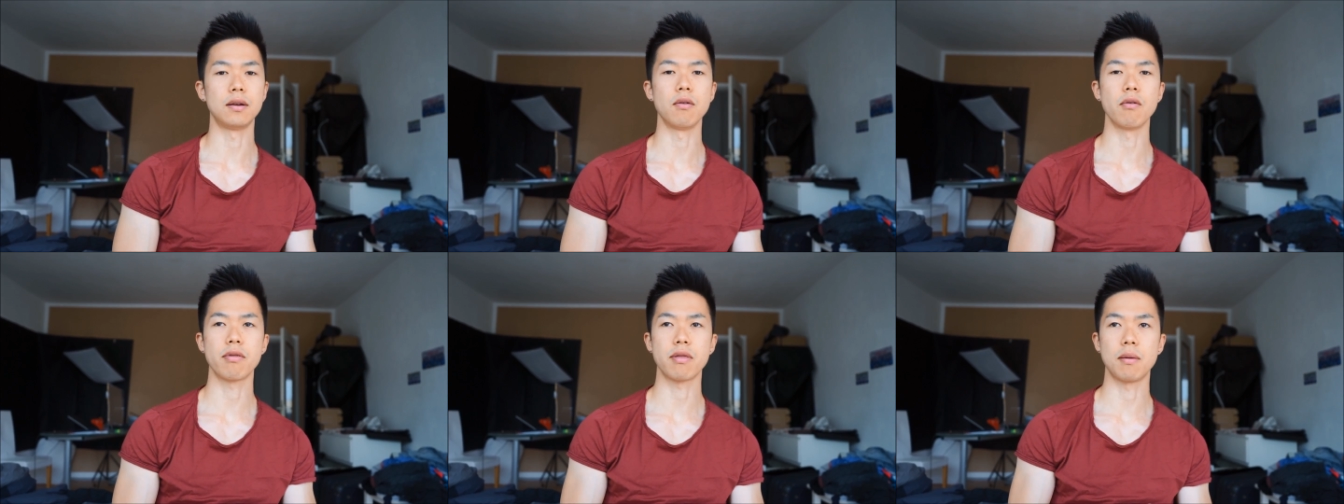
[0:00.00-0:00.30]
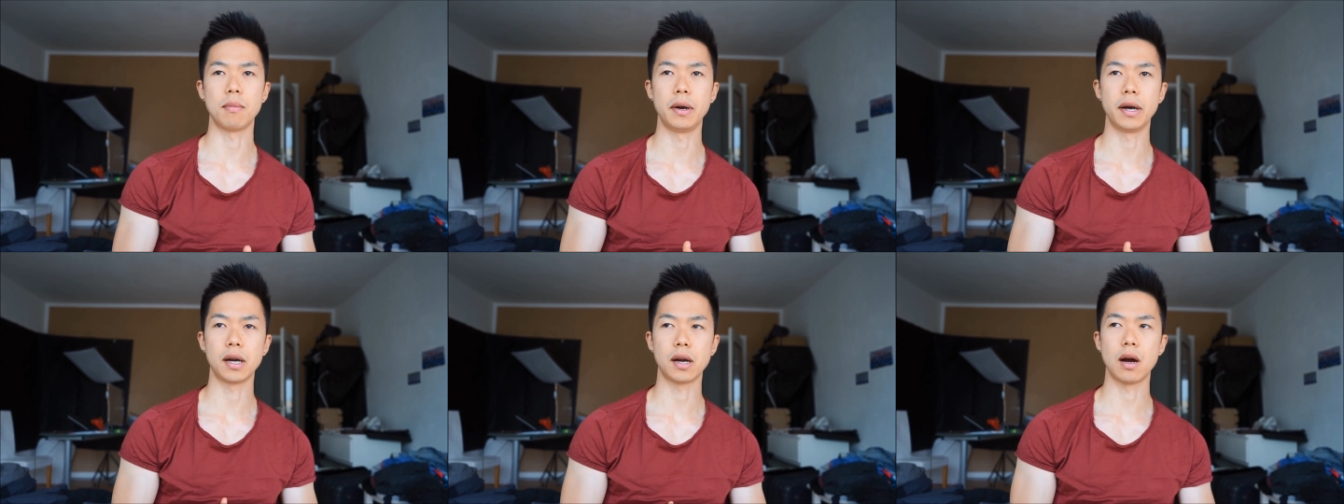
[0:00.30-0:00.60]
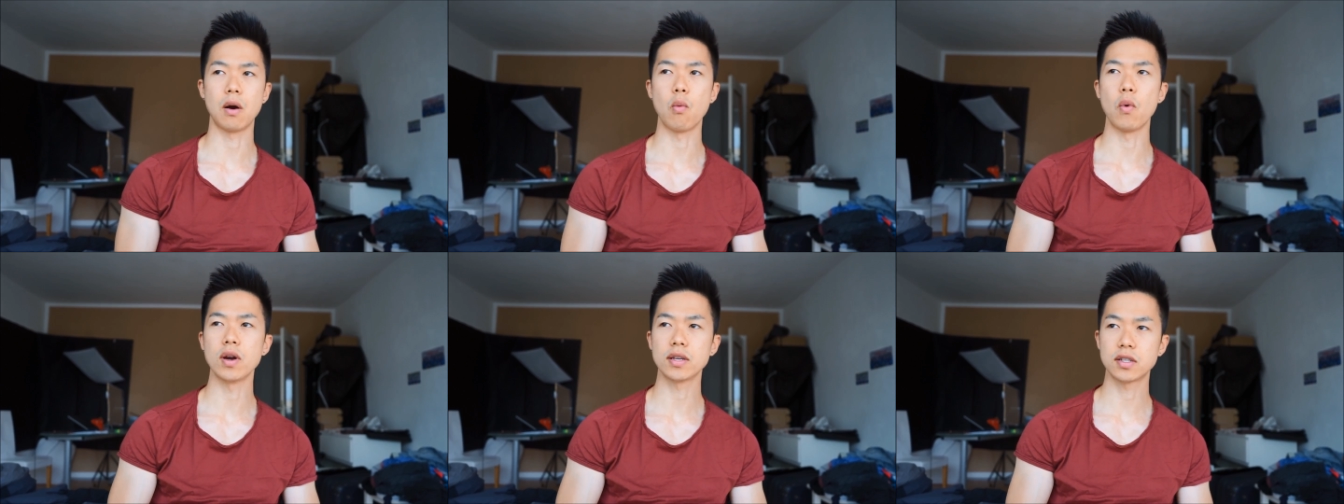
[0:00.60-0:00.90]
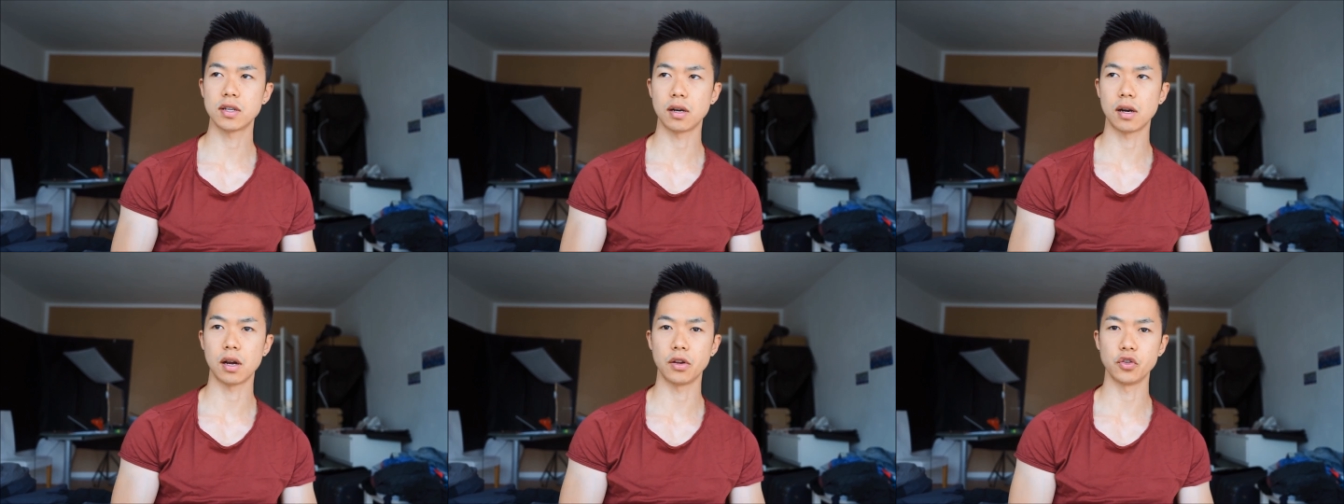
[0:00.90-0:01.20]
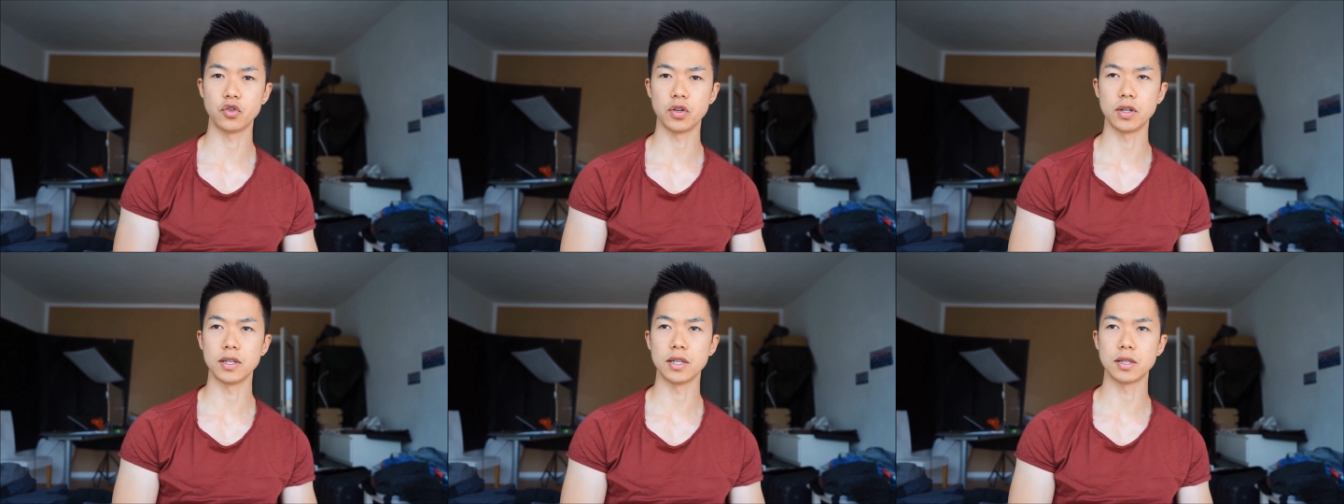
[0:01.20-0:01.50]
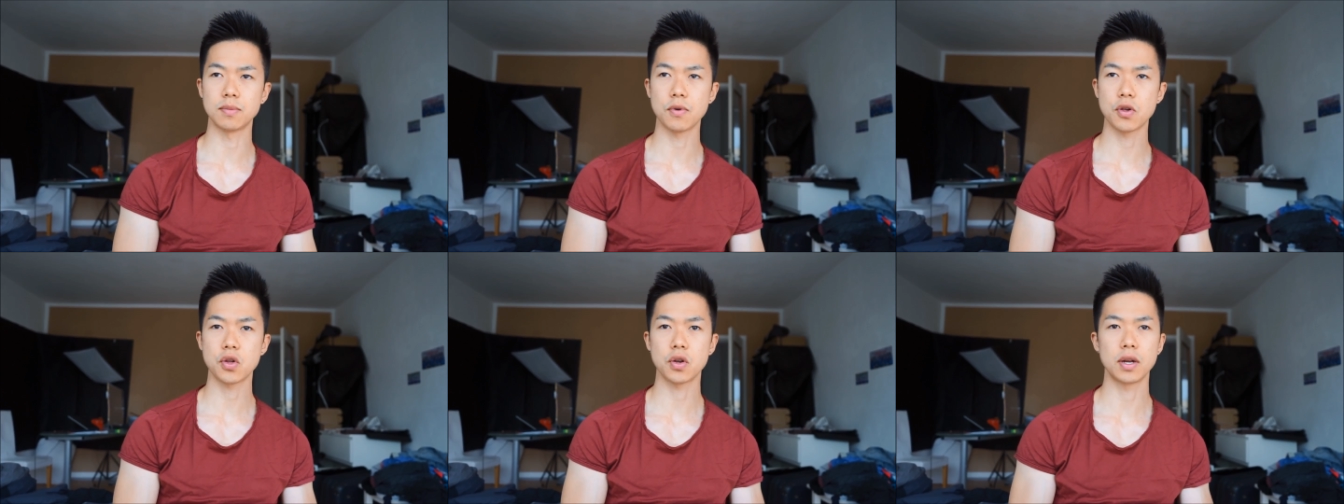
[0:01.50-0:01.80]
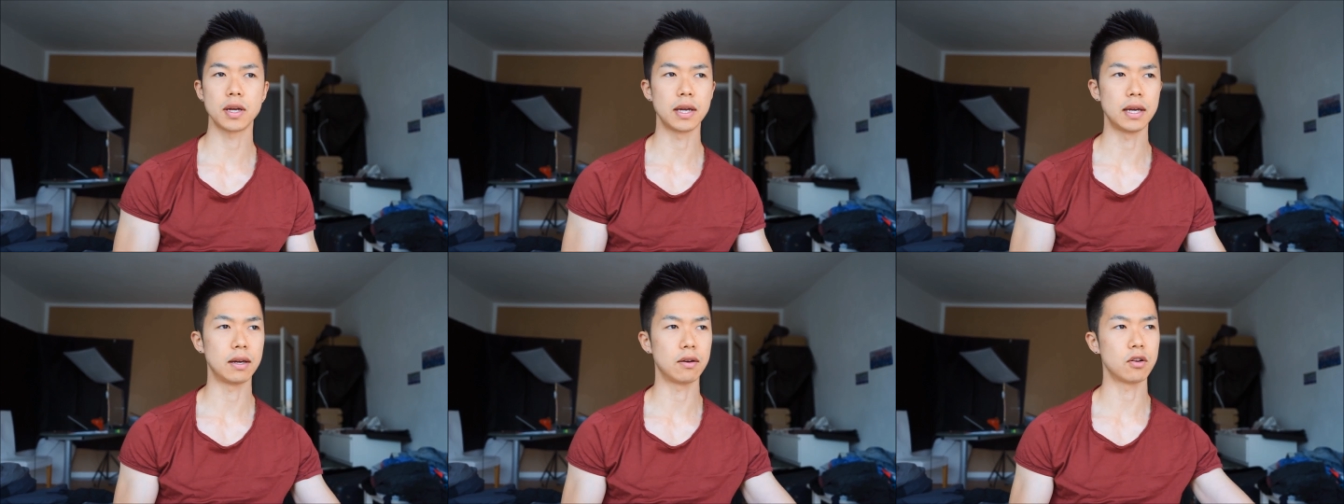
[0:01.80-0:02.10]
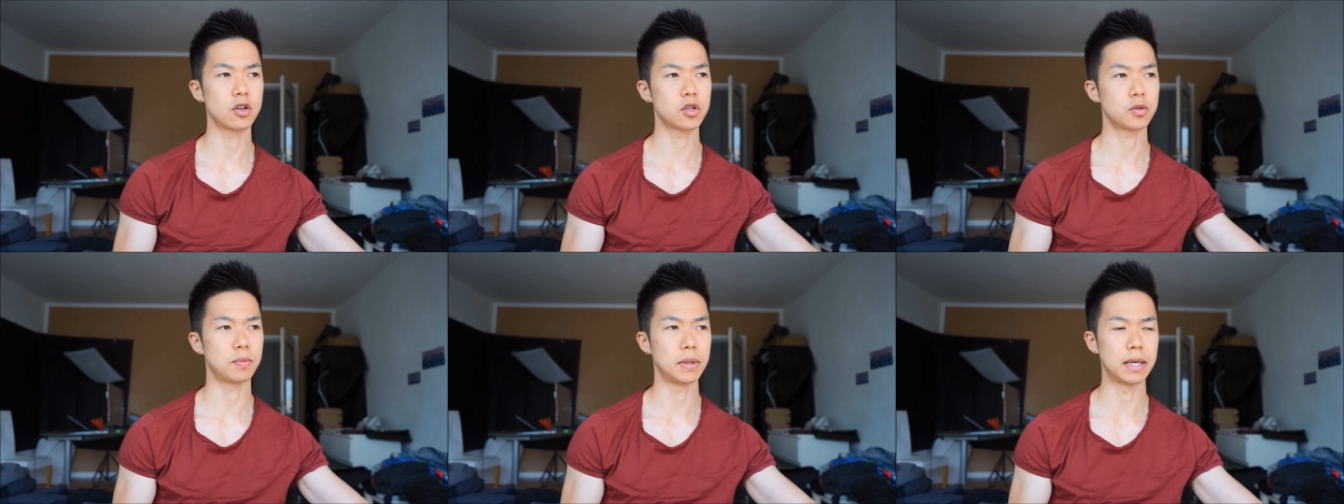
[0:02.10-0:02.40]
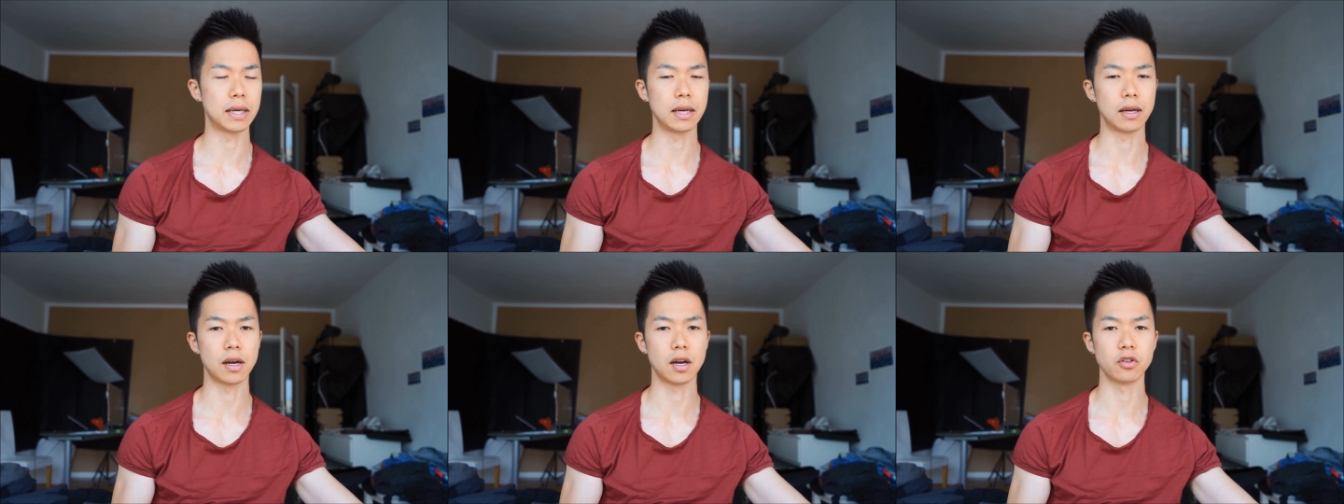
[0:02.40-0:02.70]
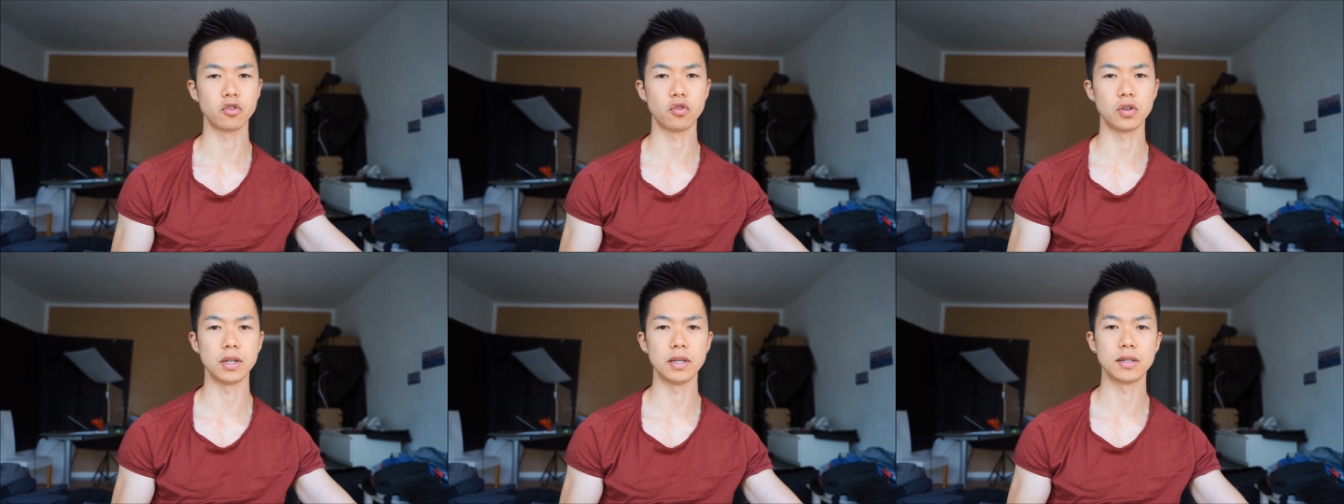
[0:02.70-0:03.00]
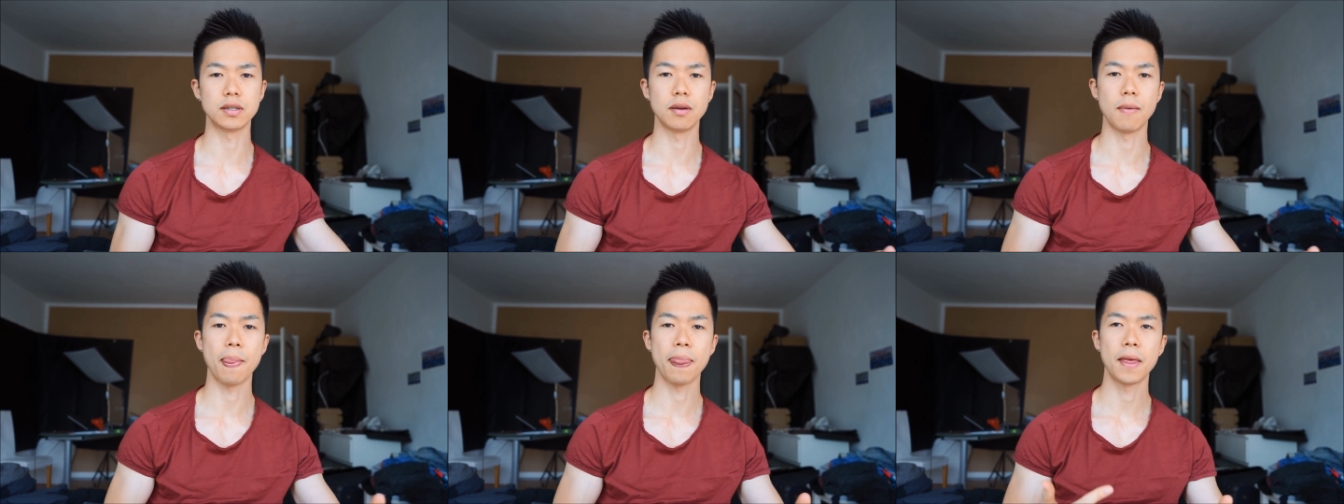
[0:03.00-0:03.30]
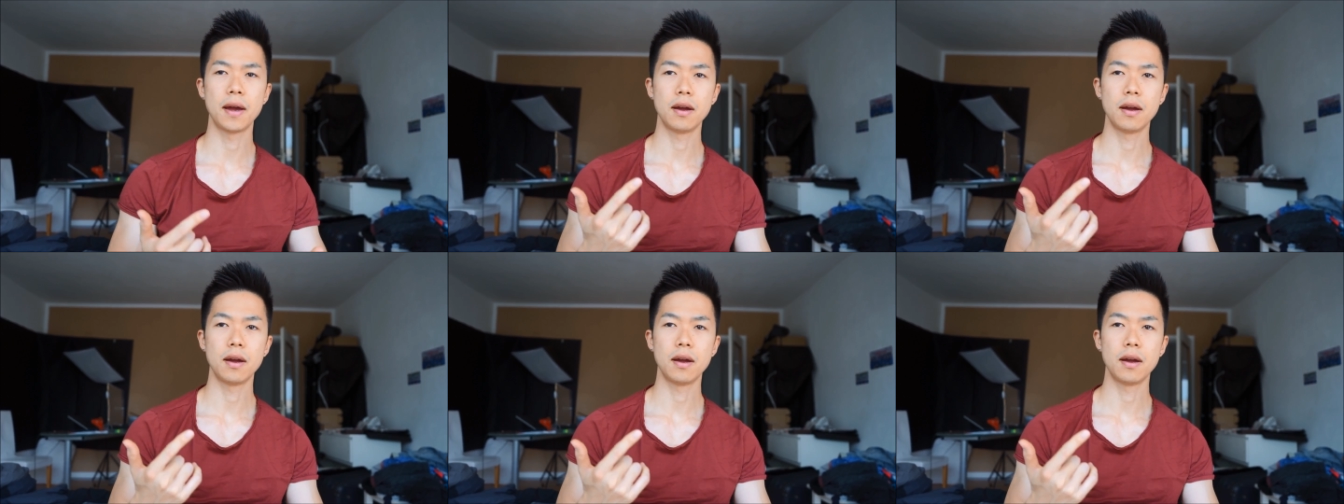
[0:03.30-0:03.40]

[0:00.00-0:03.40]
North America, Western countries, especially English-speaking countries,